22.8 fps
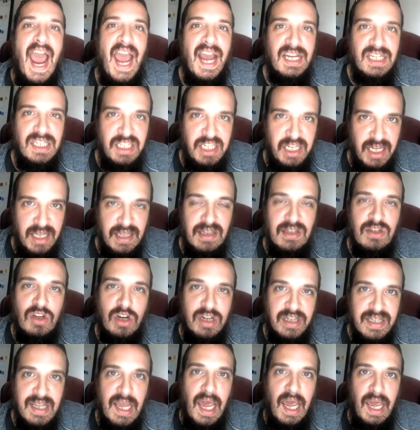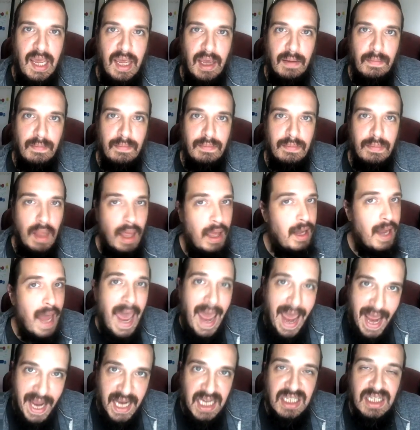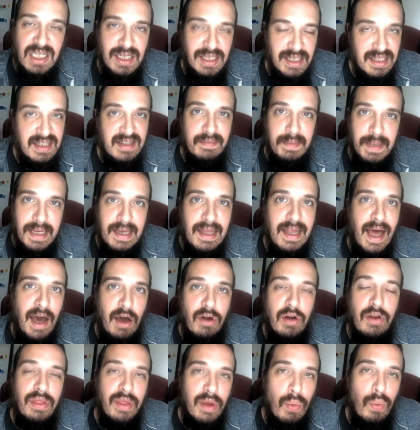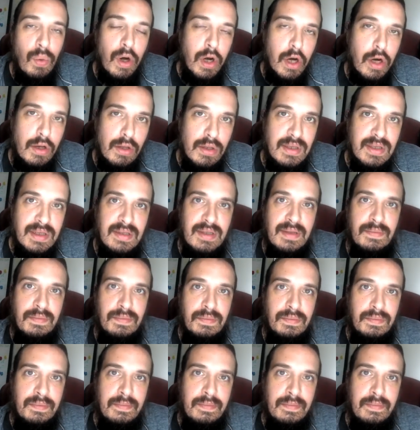actions are saying. And actions speak louder than words.